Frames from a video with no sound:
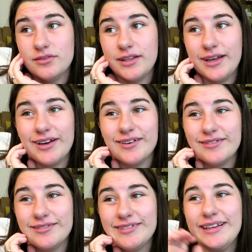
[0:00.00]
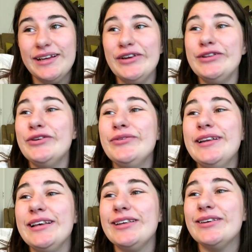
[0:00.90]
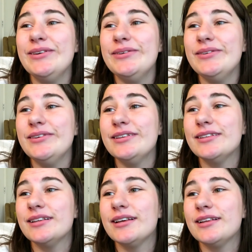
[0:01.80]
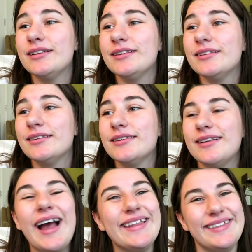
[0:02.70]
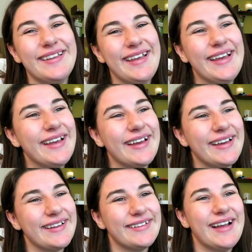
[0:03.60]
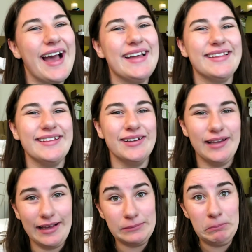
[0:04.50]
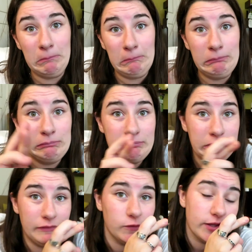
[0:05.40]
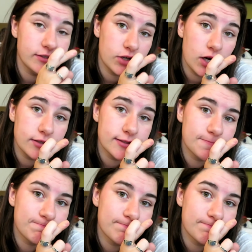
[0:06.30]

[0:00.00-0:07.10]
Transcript: They're really cute, and yeah, I think they'll like them. Fingers crossed.